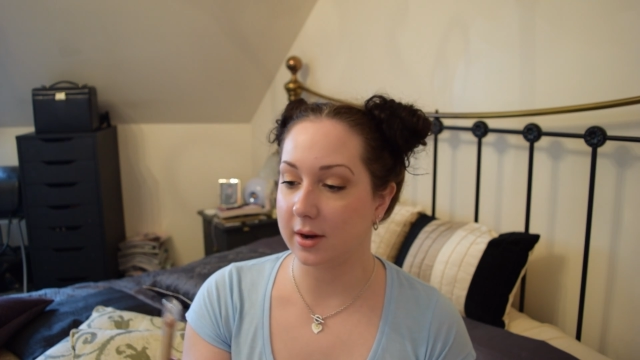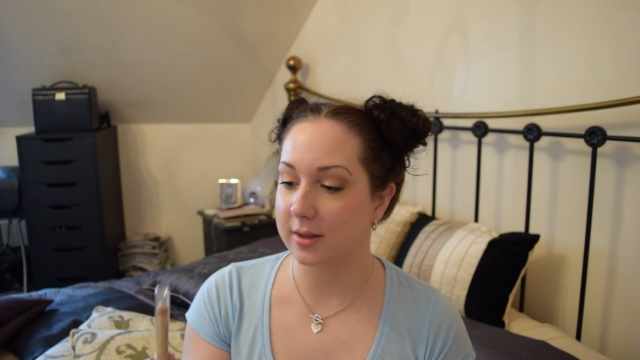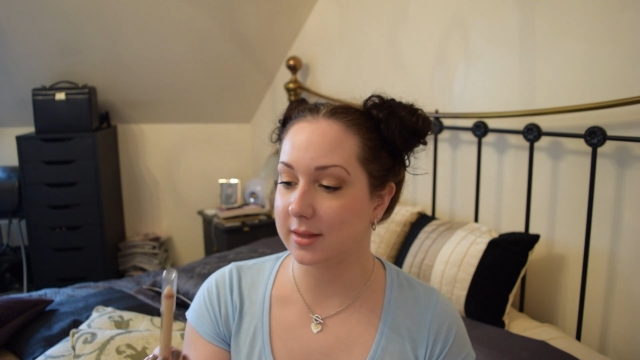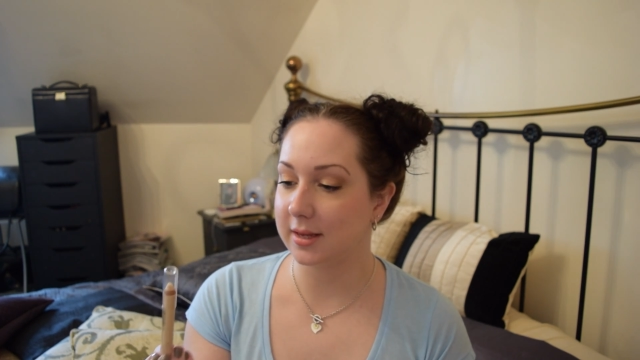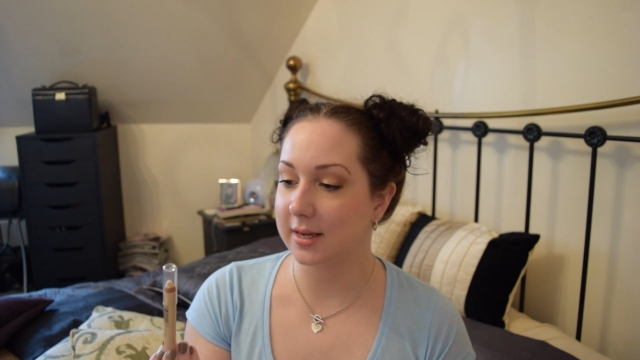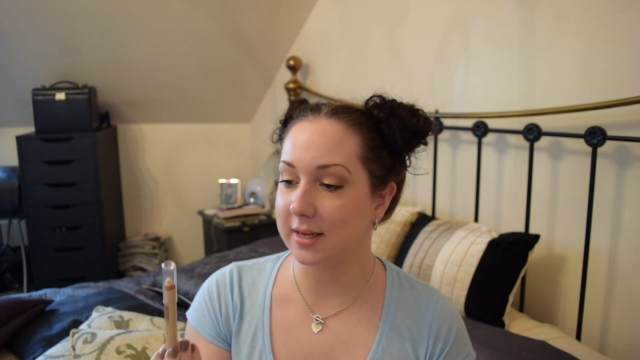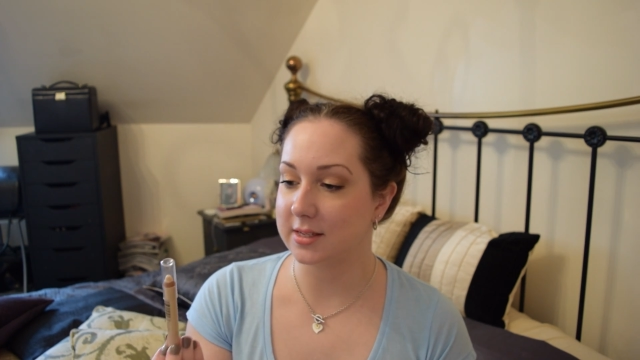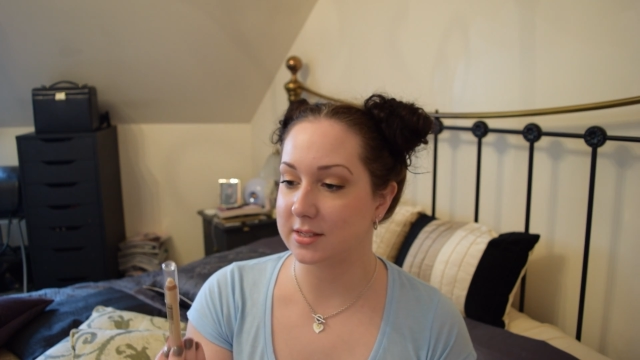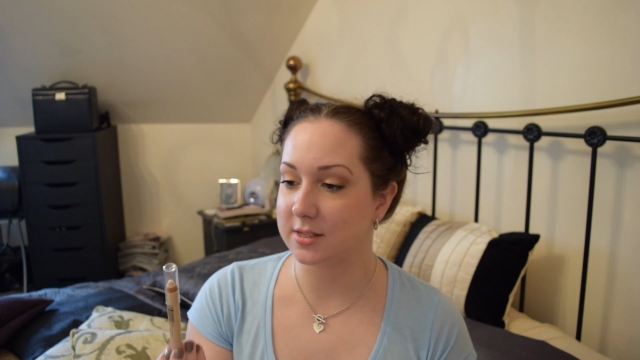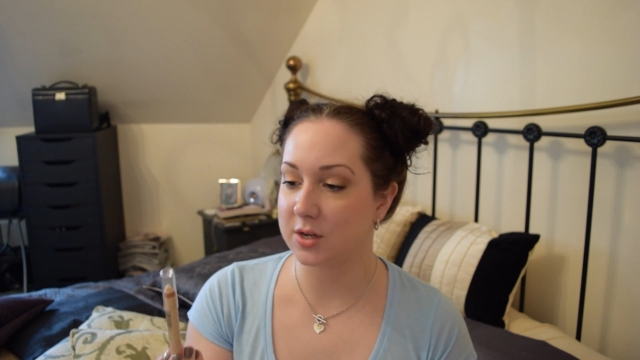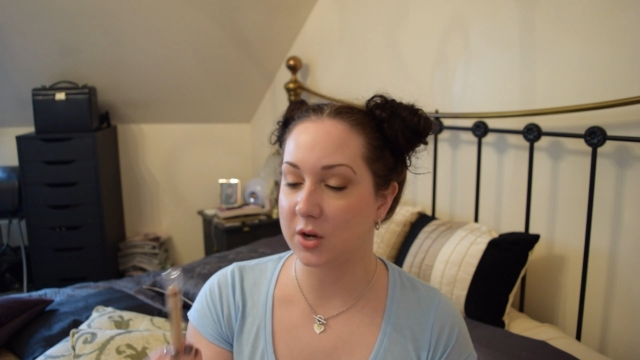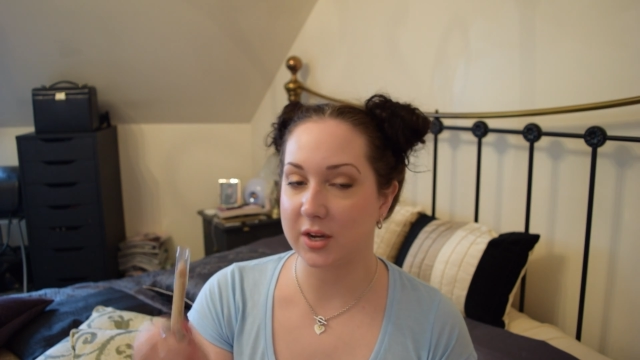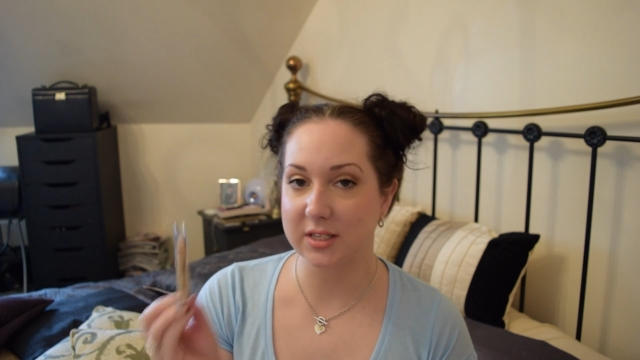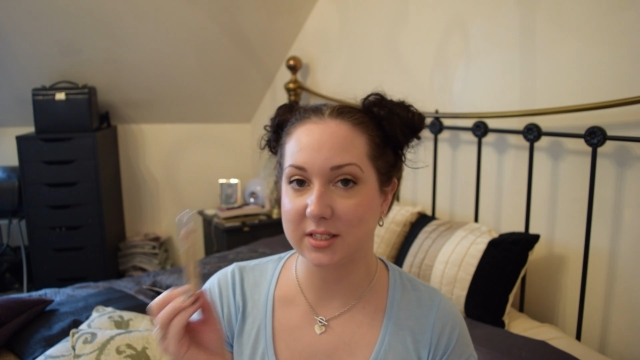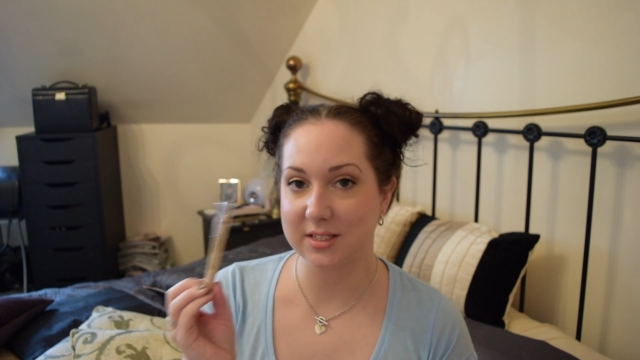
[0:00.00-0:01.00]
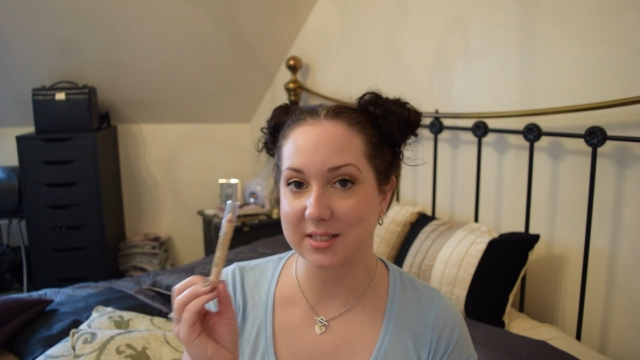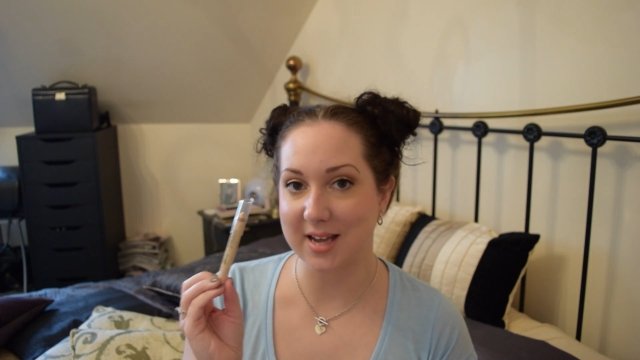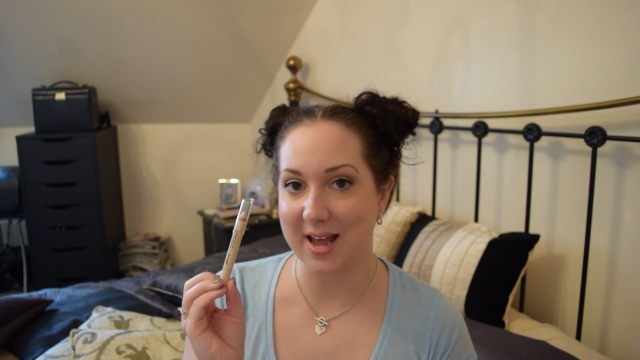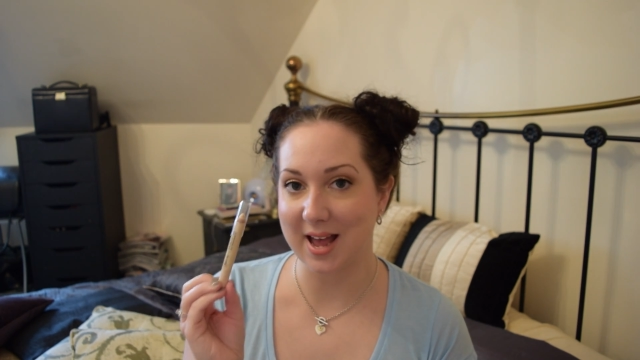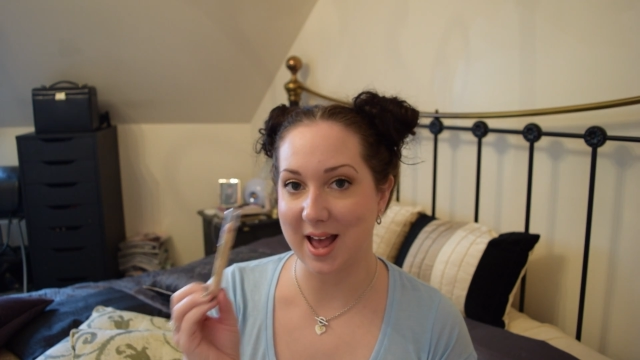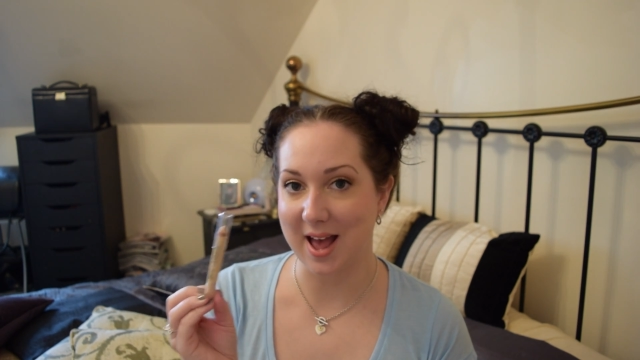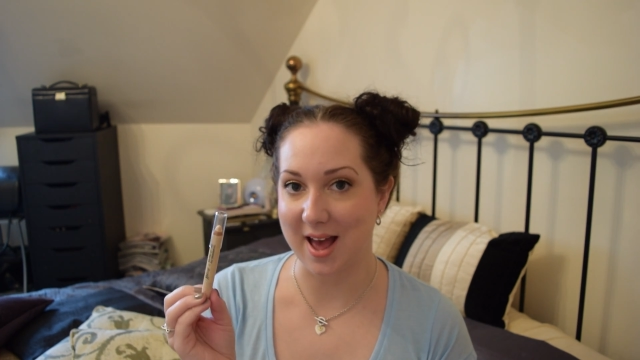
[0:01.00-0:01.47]
I think it's nice to
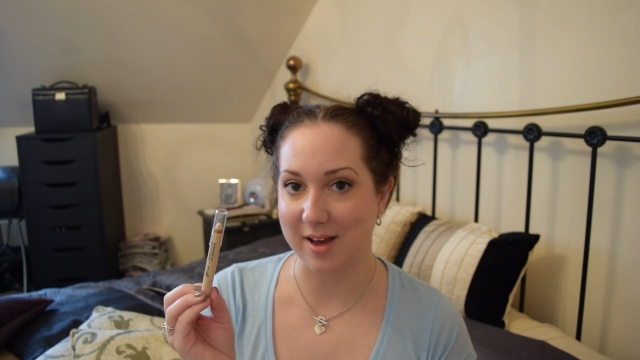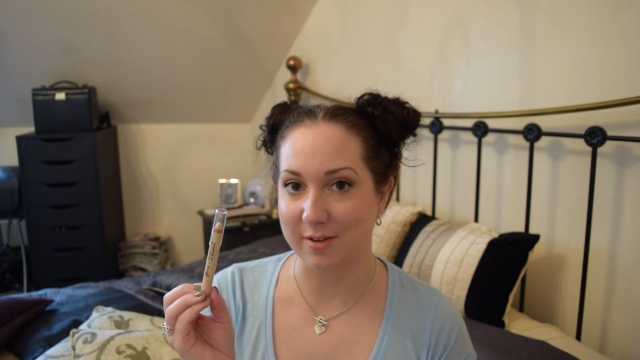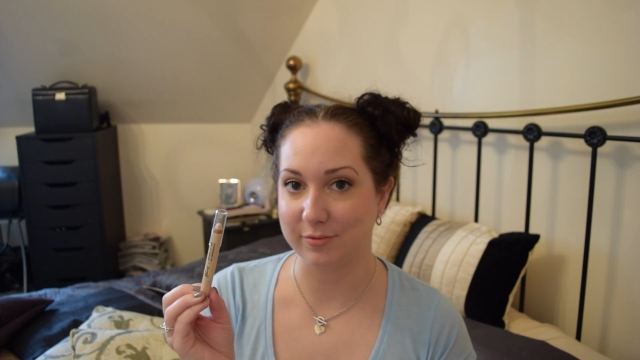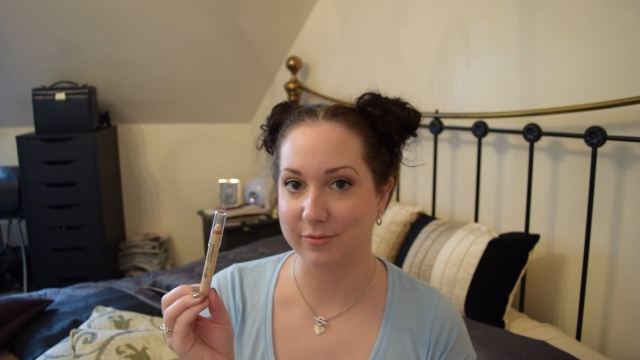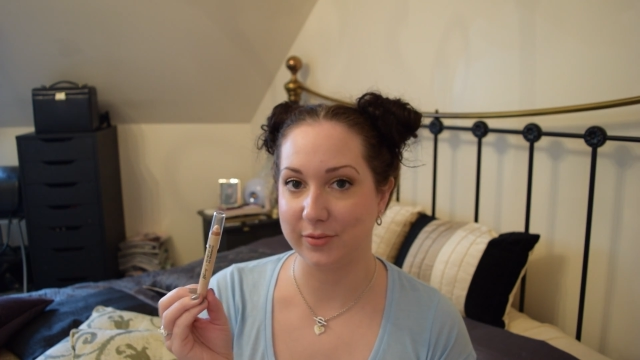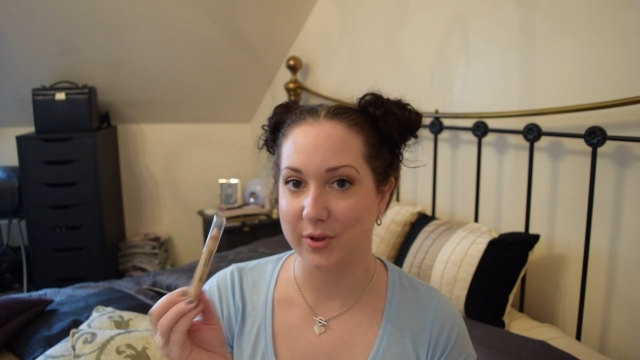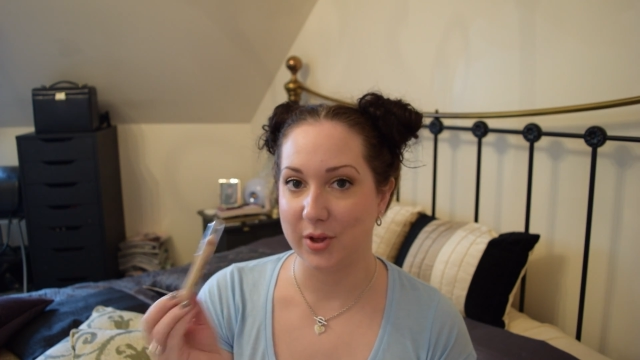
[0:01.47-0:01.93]
have